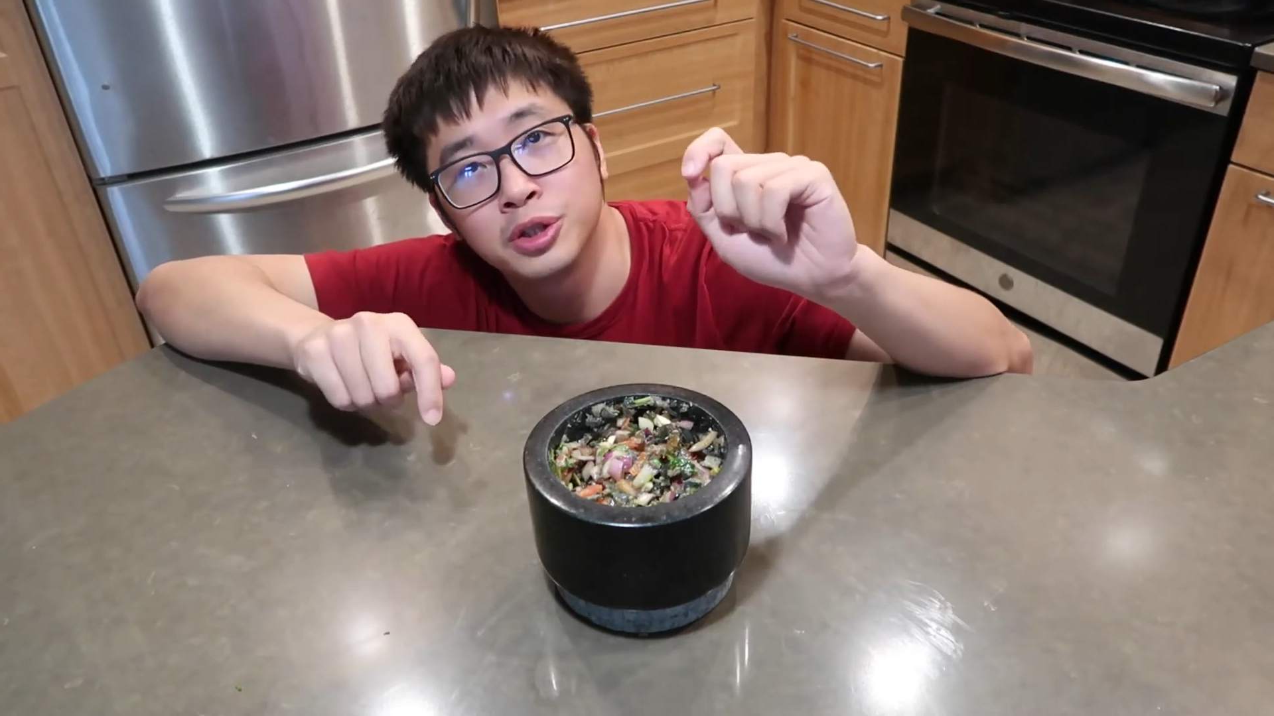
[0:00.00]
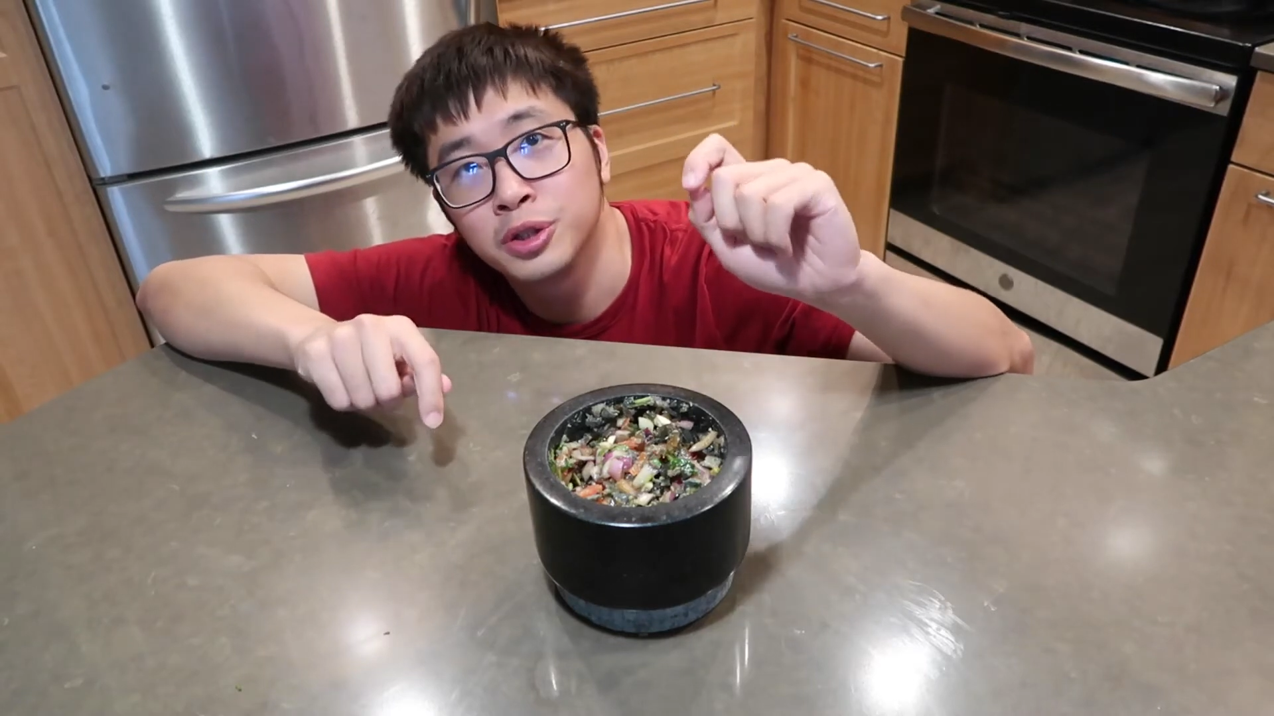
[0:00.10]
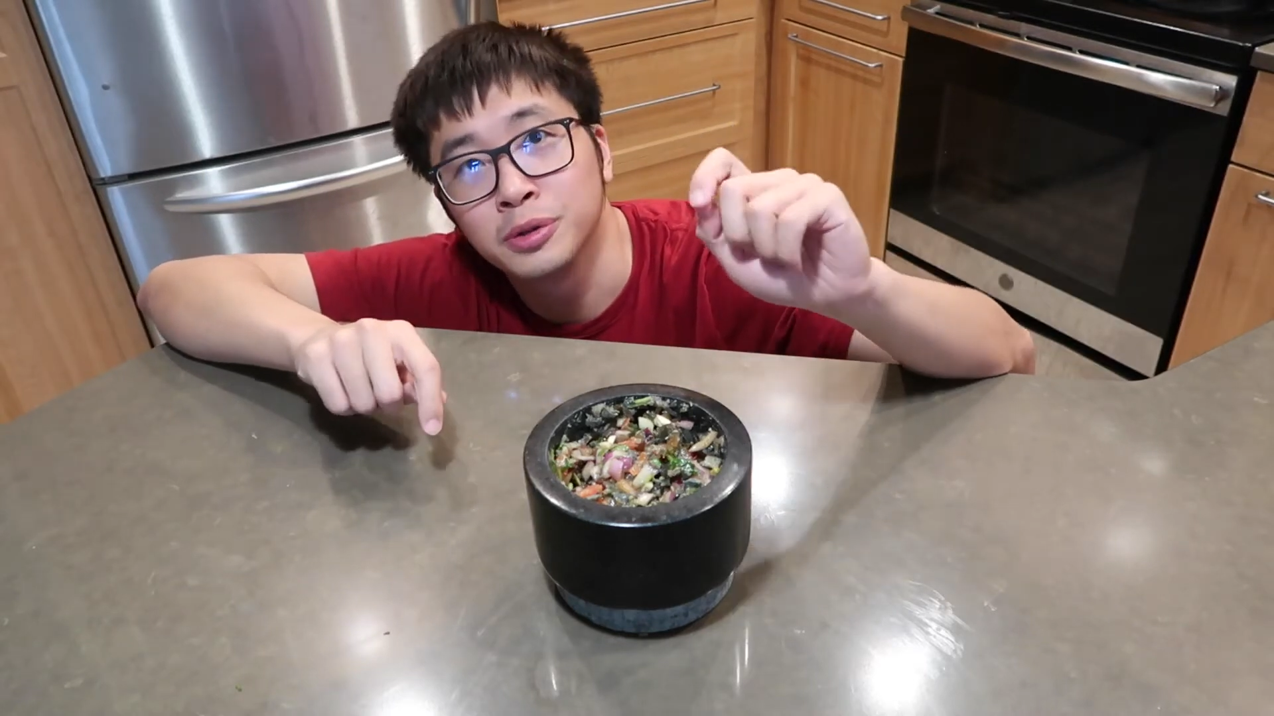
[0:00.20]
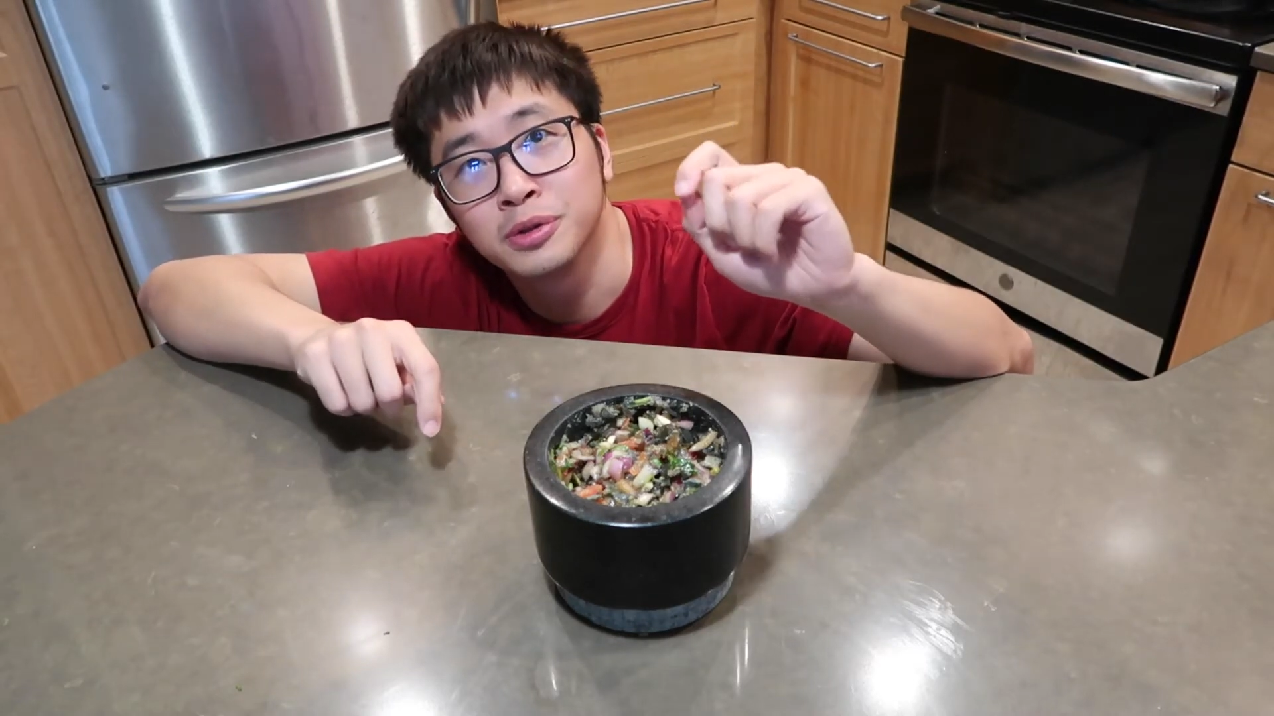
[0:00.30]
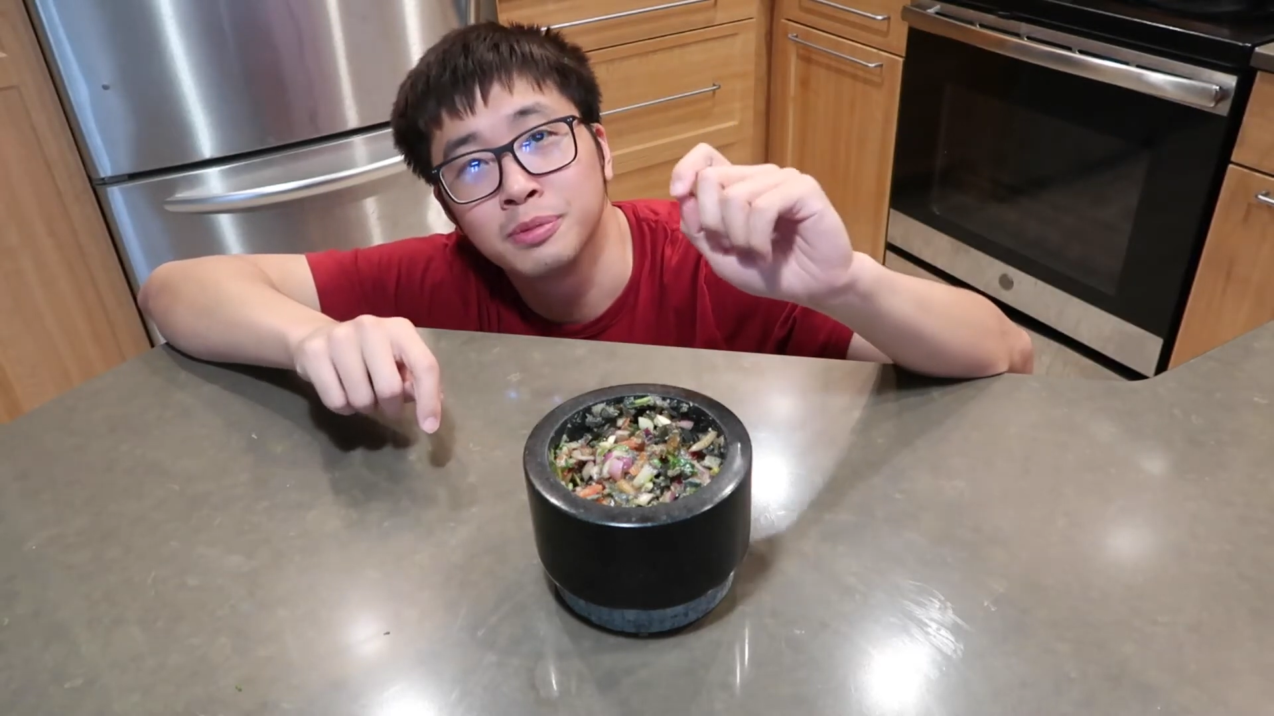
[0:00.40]

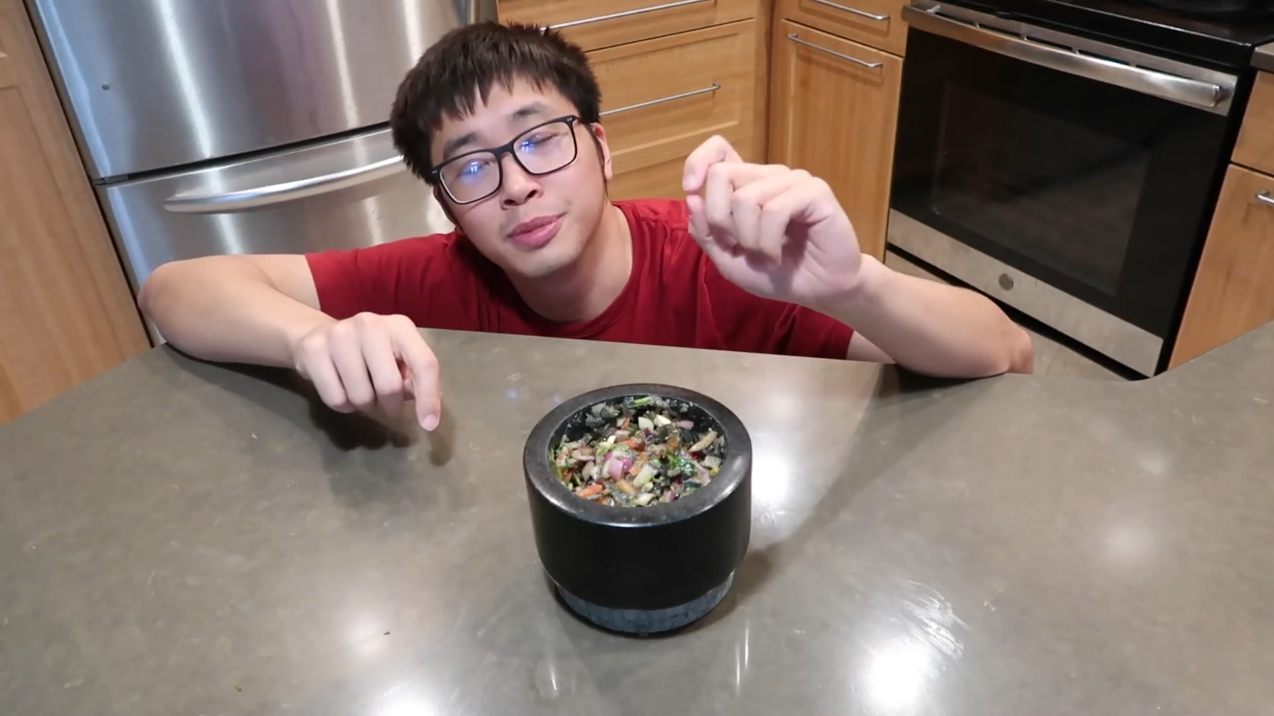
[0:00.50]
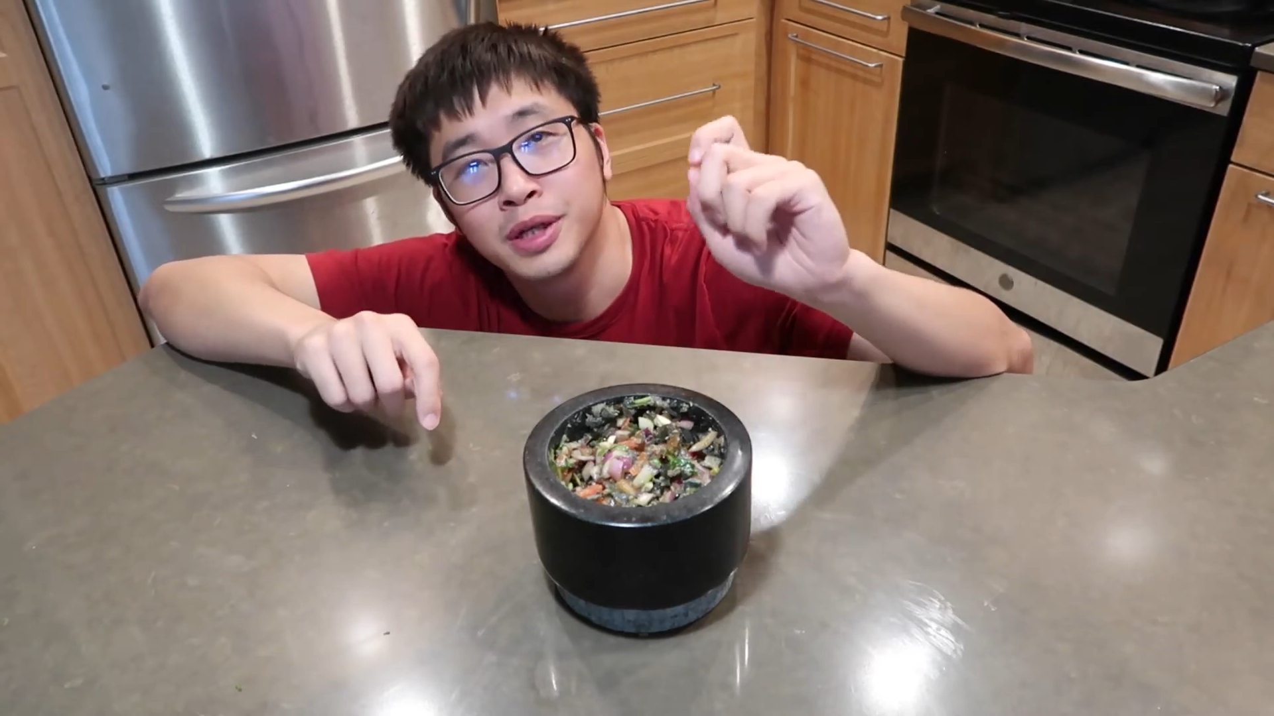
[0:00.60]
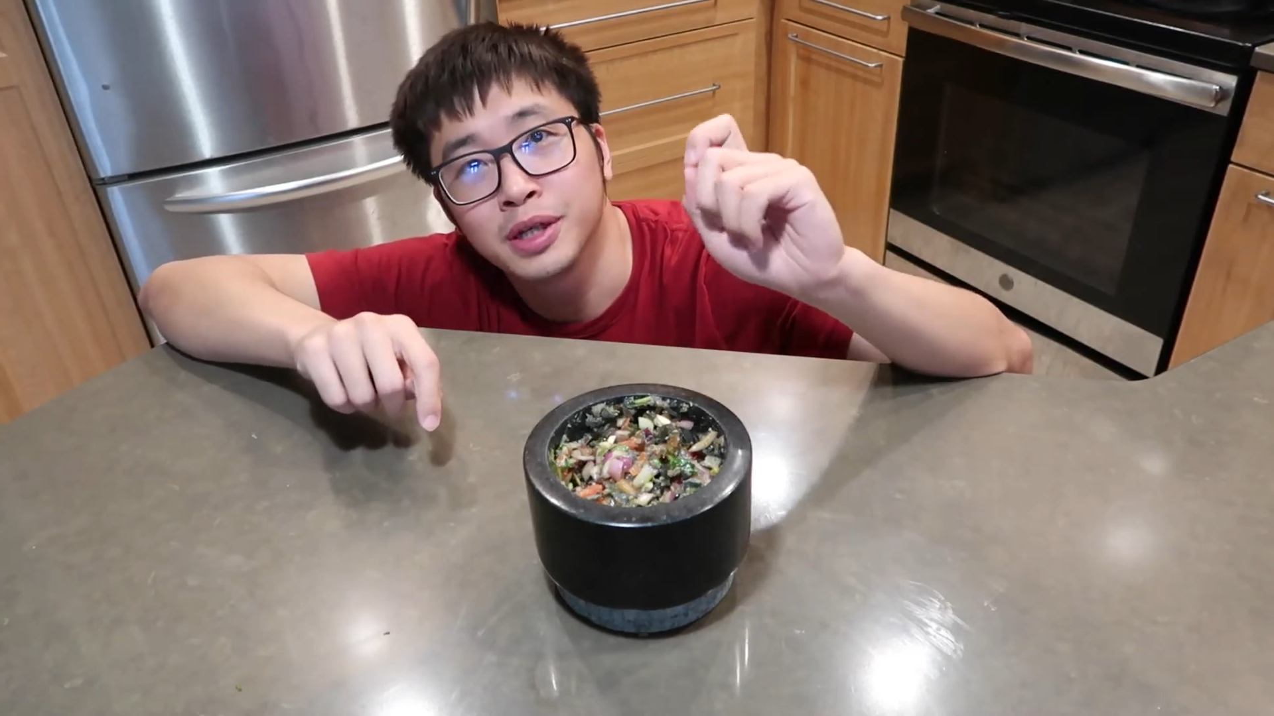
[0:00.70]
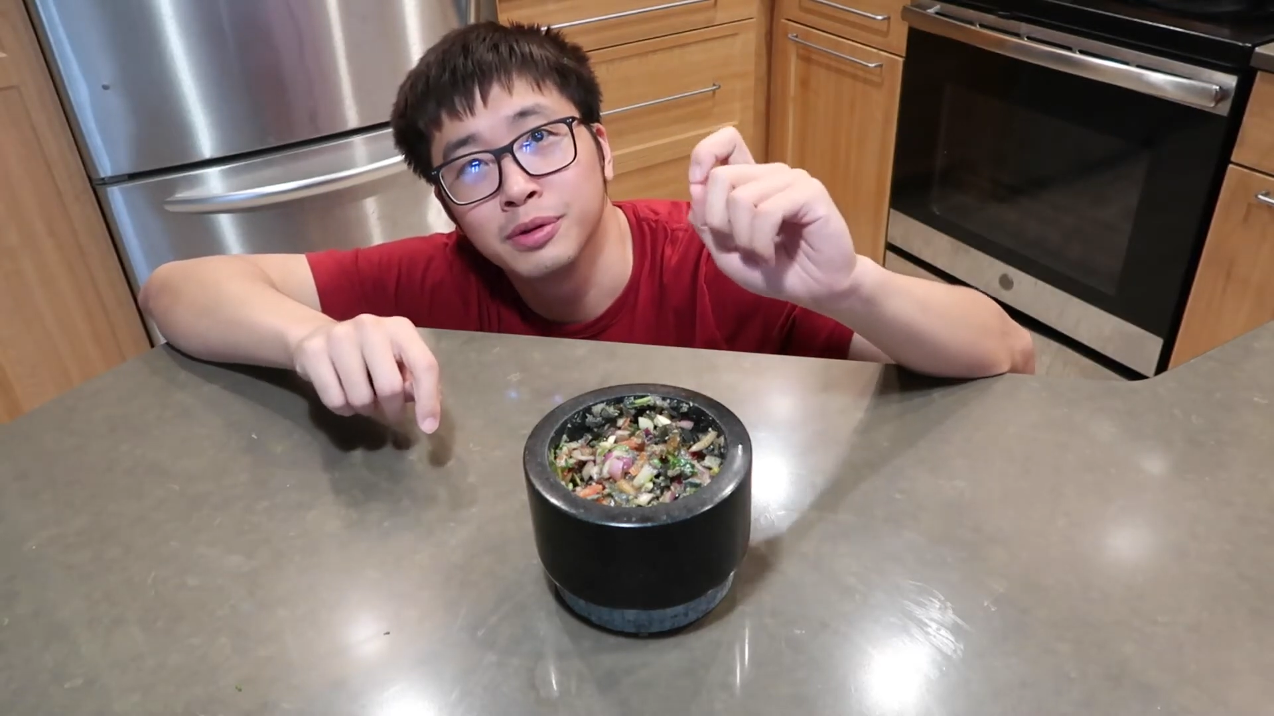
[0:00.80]
don't make